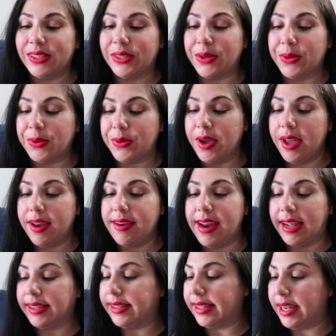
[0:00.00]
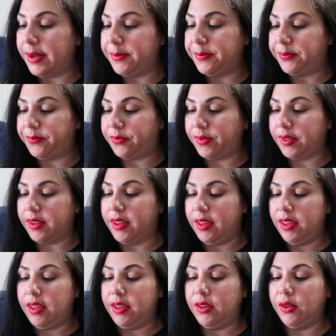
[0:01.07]
So next up,
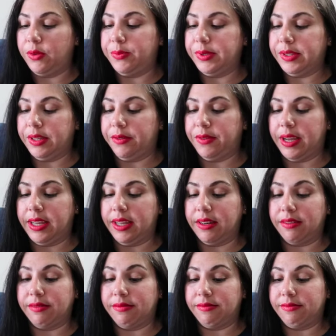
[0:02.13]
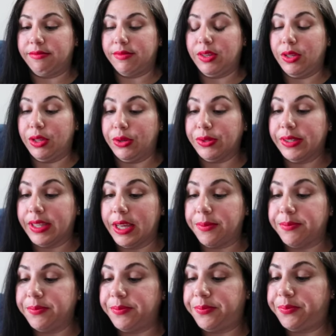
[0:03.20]
oops, if I can close
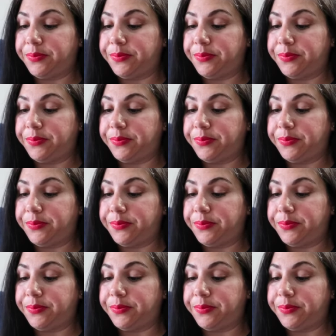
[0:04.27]
them.